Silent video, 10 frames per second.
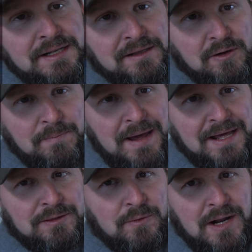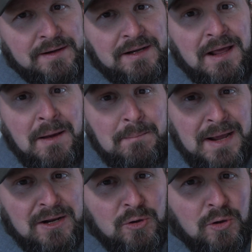a little path around it,
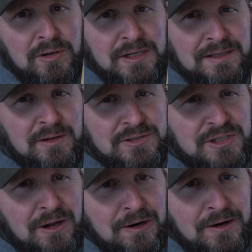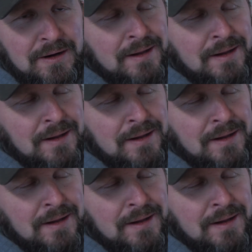made a cool looking little star.